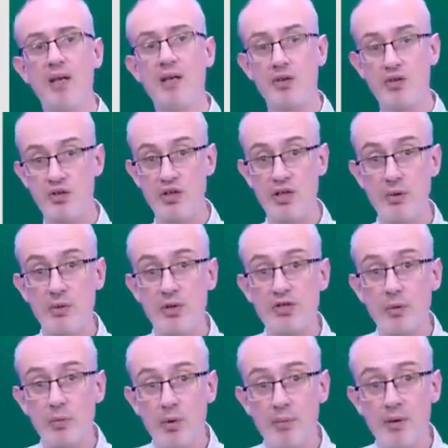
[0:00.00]
She was a
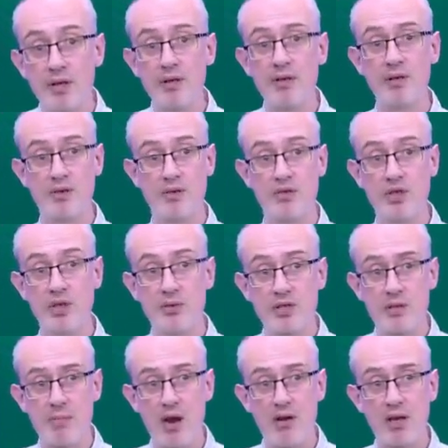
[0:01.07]
woman. She was
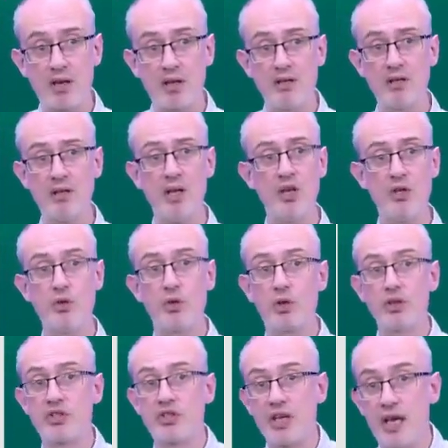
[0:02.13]
American. You
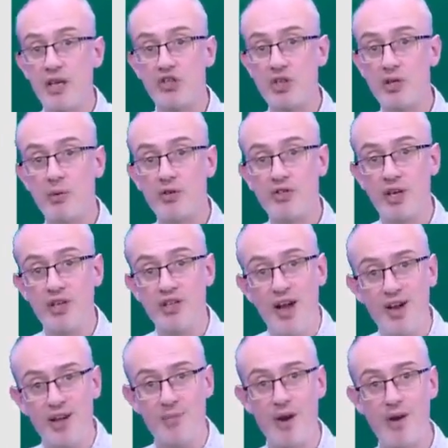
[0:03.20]
could say she was a
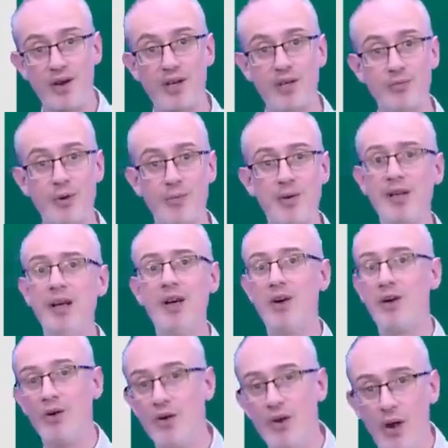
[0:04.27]
young American woman
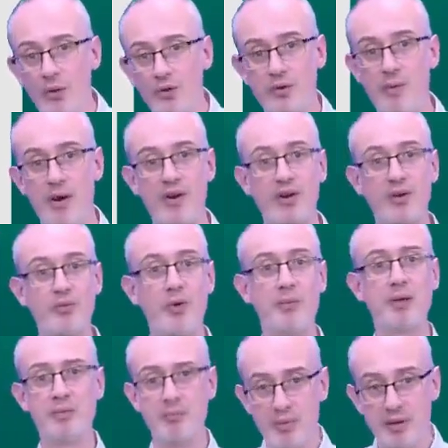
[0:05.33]
or an old American
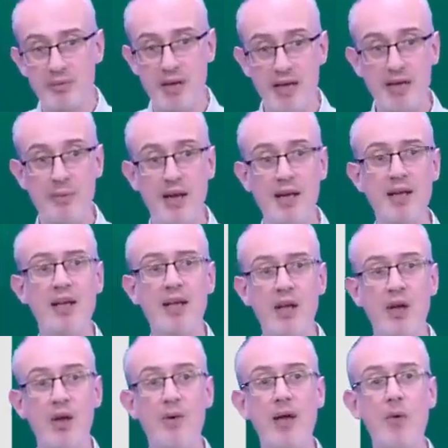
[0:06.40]
woman, but anyway,
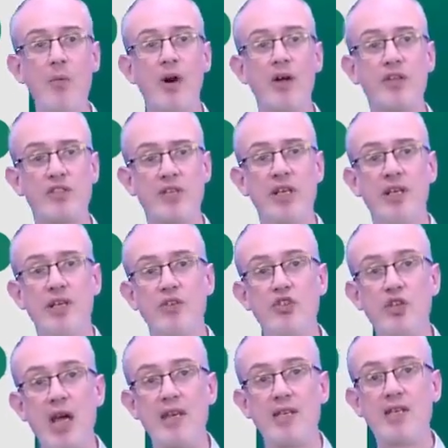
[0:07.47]
who it was,
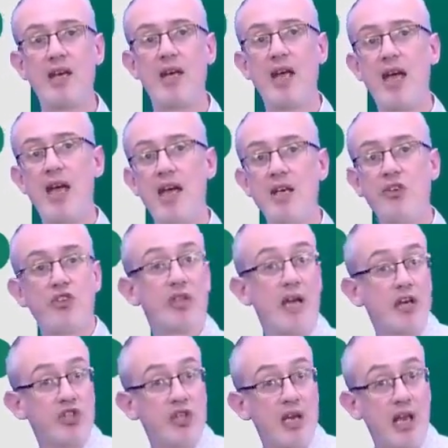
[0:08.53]
gender, age,
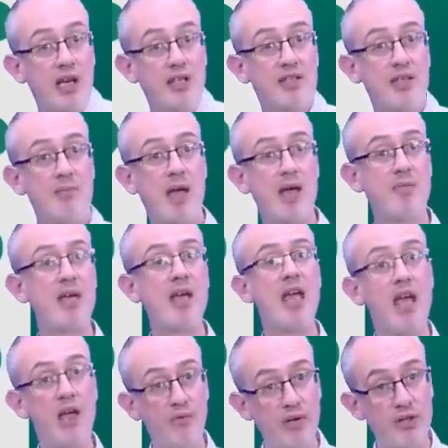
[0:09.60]
nationality maybe,
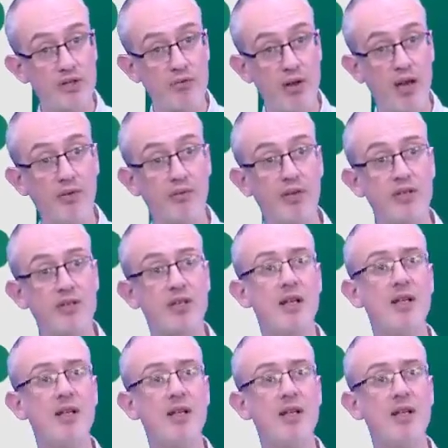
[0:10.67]
if it's relevant.